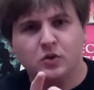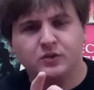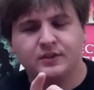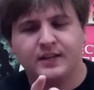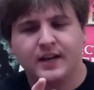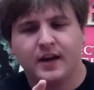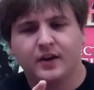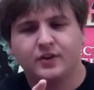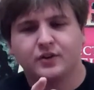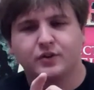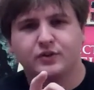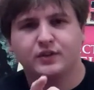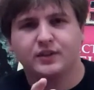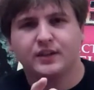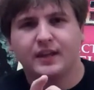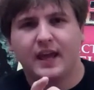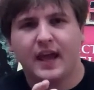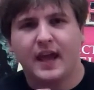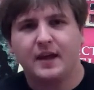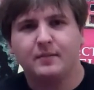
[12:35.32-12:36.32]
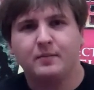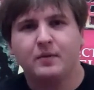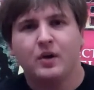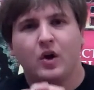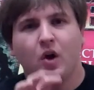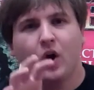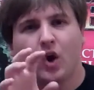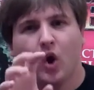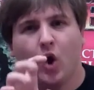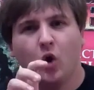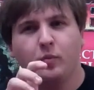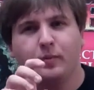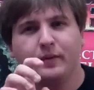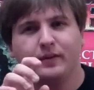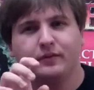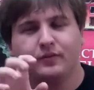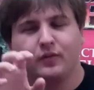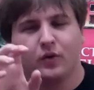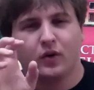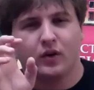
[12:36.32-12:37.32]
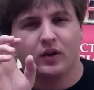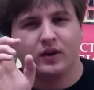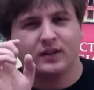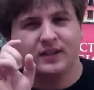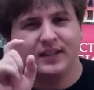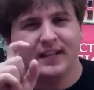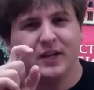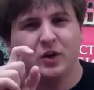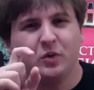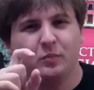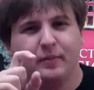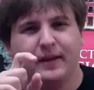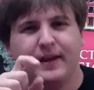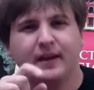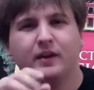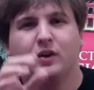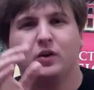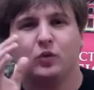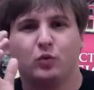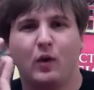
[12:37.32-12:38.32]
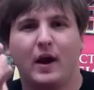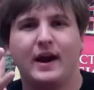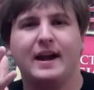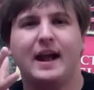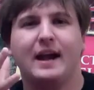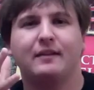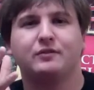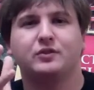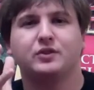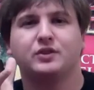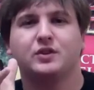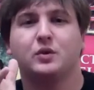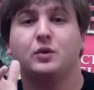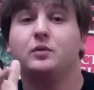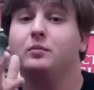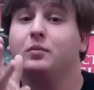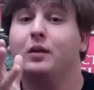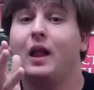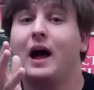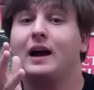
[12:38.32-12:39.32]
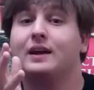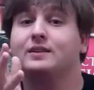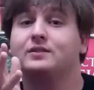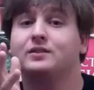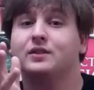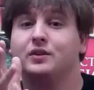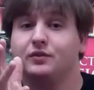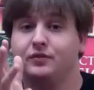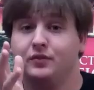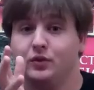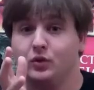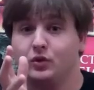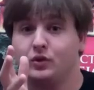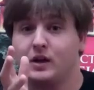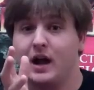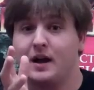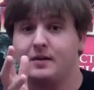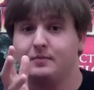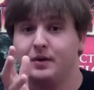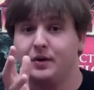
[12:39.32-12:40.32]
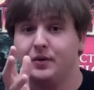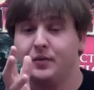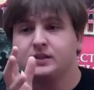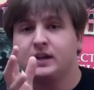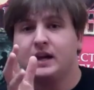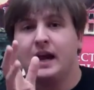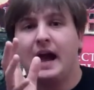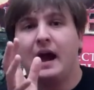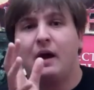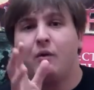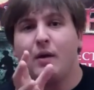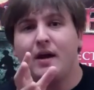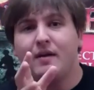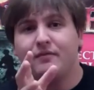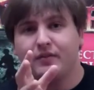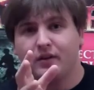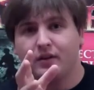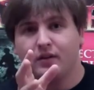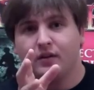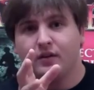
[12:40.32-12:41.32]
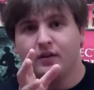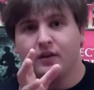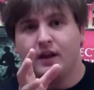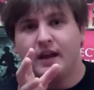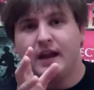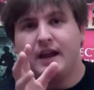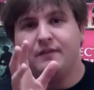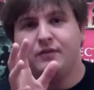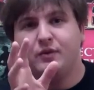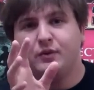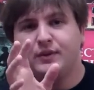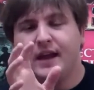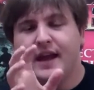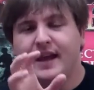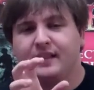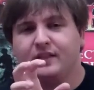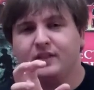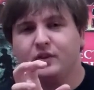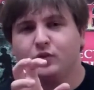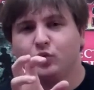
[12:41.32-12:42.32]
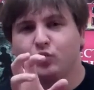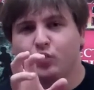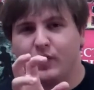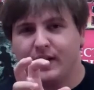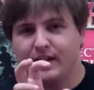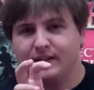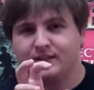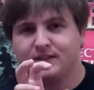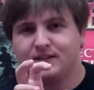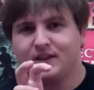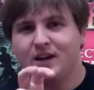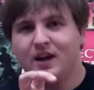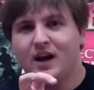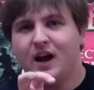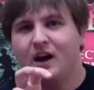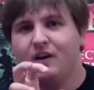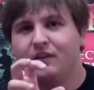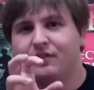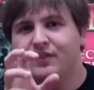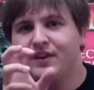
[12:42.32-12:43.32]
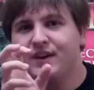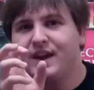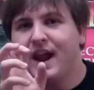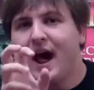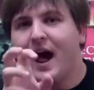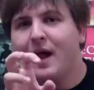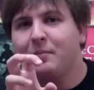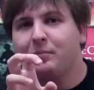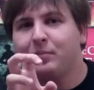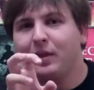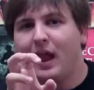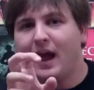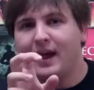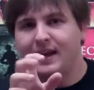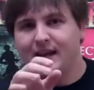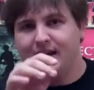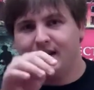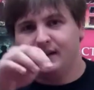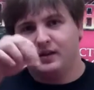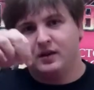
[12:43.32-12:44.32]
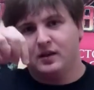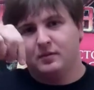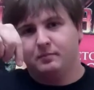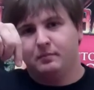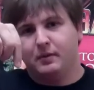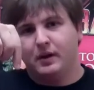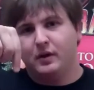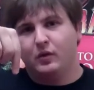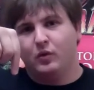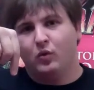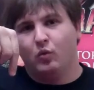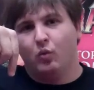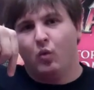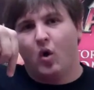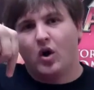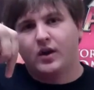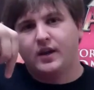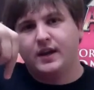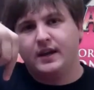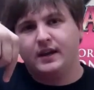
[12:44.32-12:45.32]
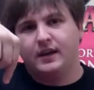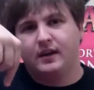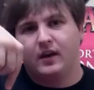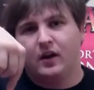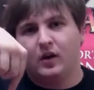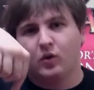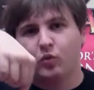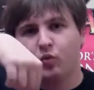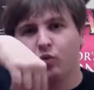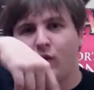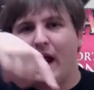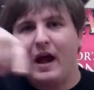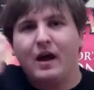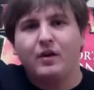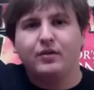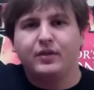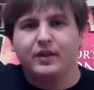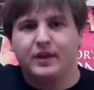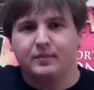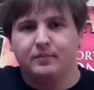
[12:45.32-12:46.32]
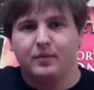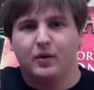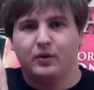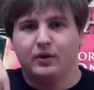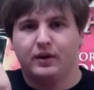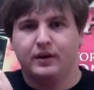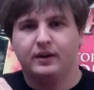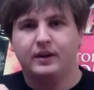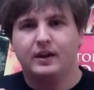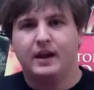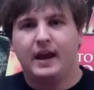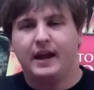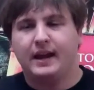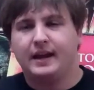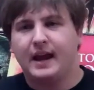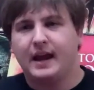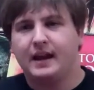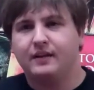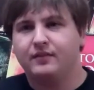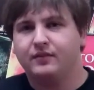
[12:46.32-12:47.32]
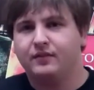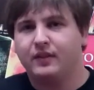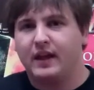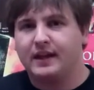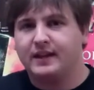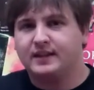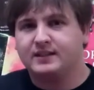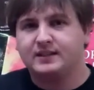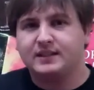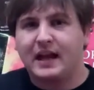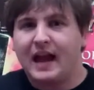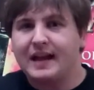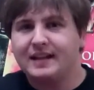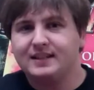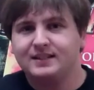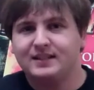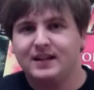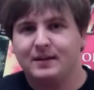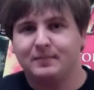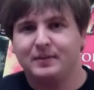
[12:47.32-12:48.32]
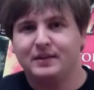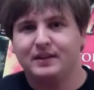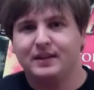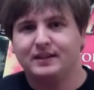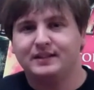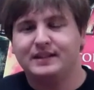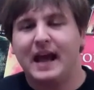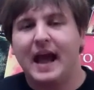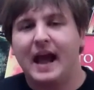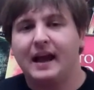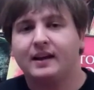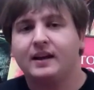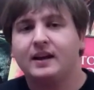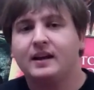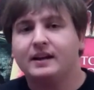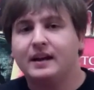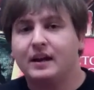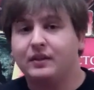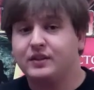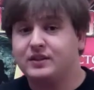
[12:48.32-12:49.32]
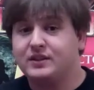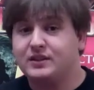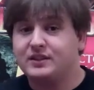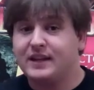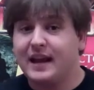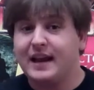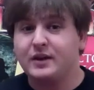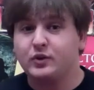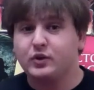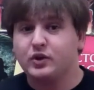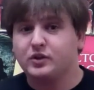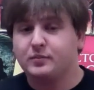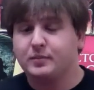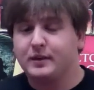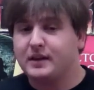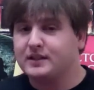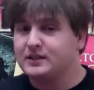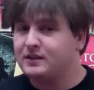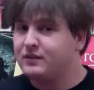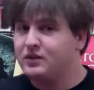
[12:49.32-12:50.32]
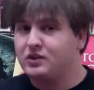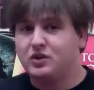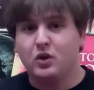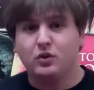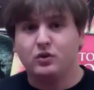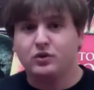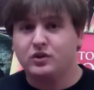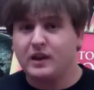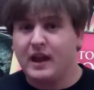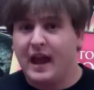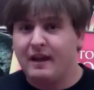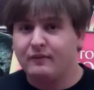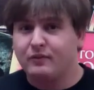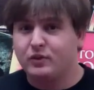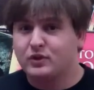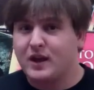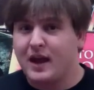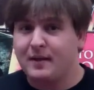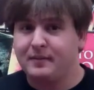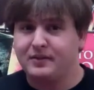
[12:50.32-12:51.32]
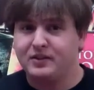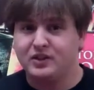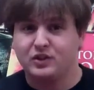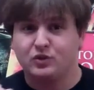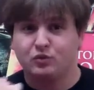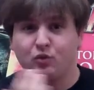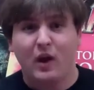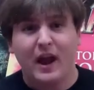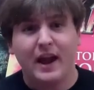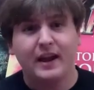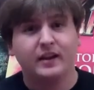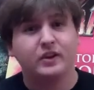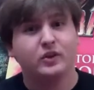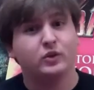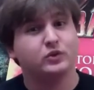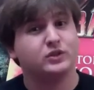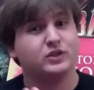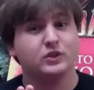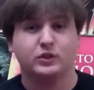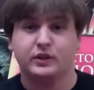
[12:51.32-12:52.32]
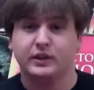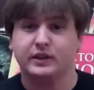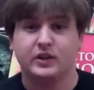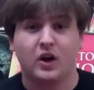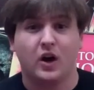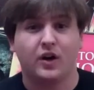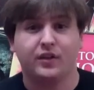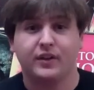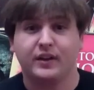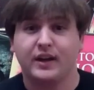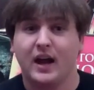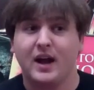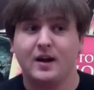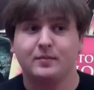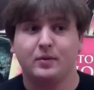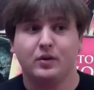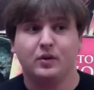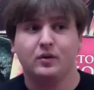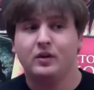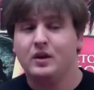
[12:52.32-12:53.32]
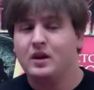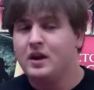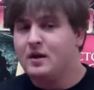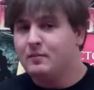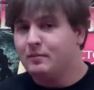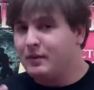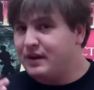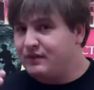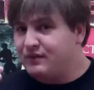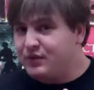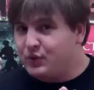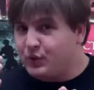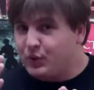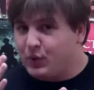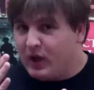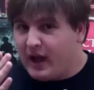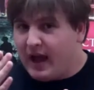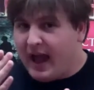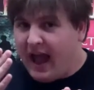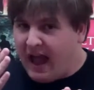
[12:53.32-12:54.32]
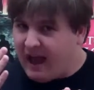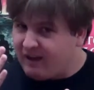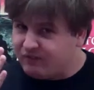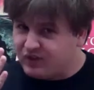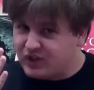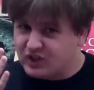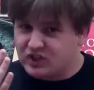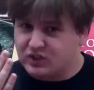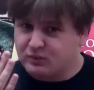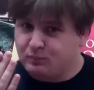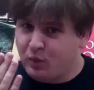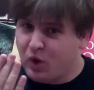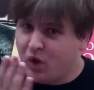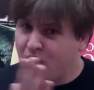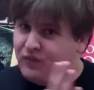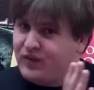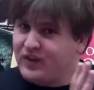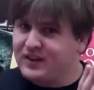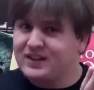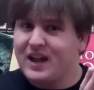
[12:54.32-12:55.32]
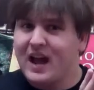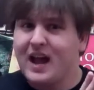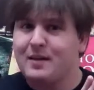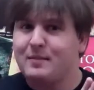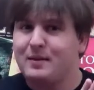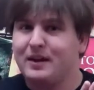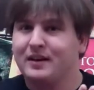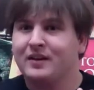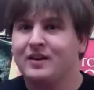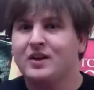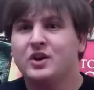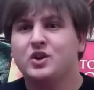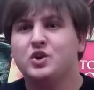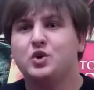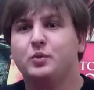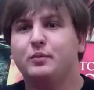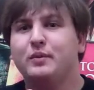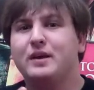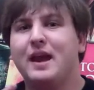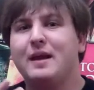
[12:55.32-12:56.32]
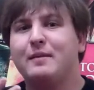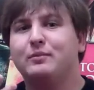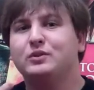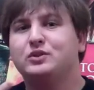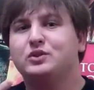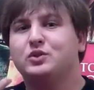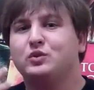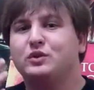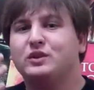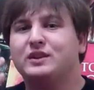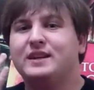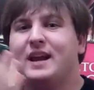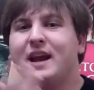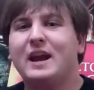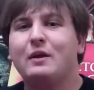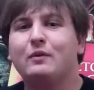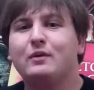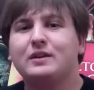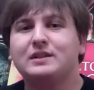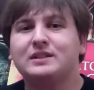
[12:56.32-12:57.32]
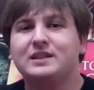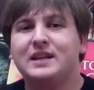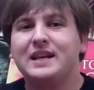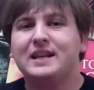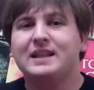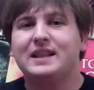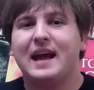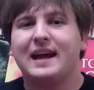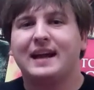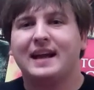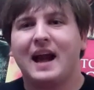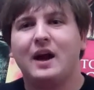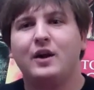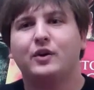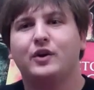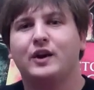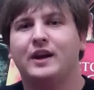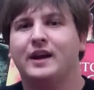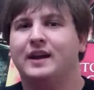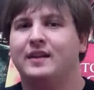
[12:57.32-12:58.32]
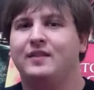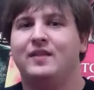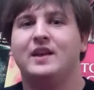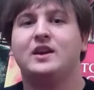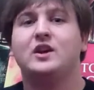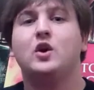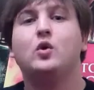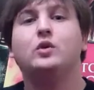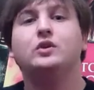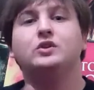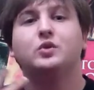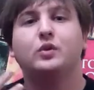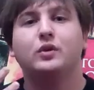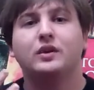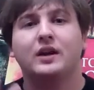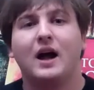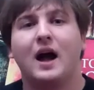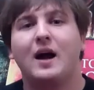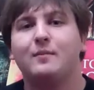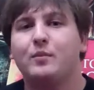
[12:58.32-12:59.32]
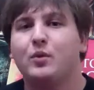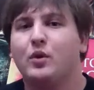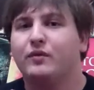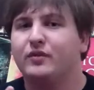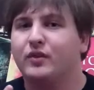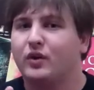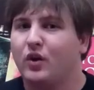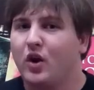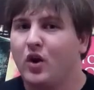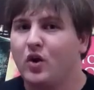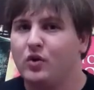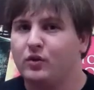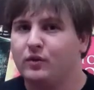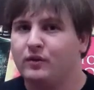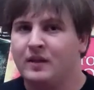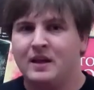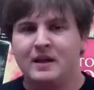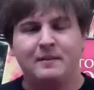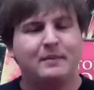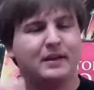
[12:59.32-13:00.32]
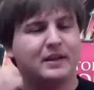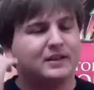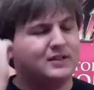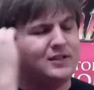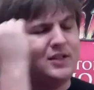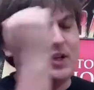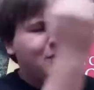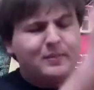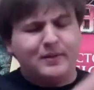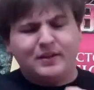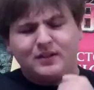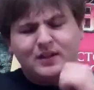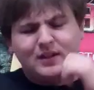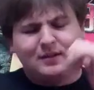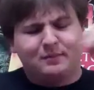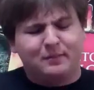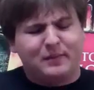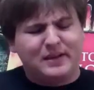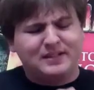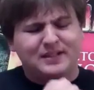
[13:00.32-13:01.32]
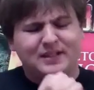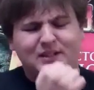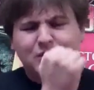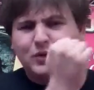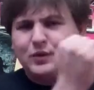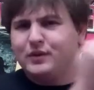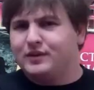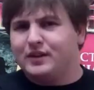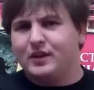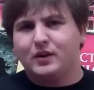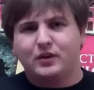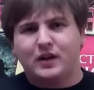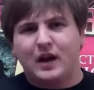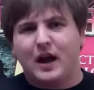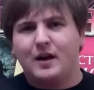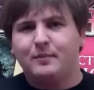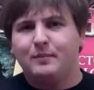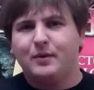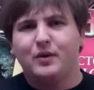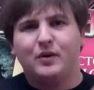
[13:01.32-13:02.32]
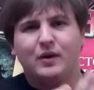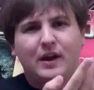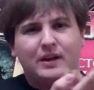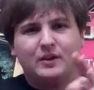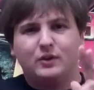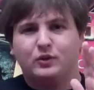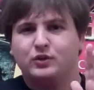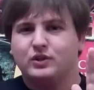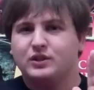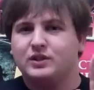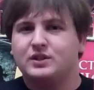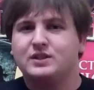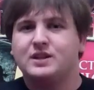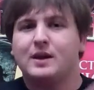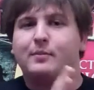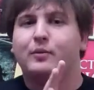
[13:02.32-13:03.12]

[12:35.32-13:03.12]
characters in the game are open for a little bit right after someone blocks their full combo. However, if you take the risk of not blocking, but walking around the opponent and kind of like sidestepping the attack. Now this is dangerous because if you don't have your timing just right, you'll still get caught in the combo. But if you have just perfect timing, you'll be able to guarantee that counter hit and then go into a combo of your own, because they'll be busy doing their combo and you'll just step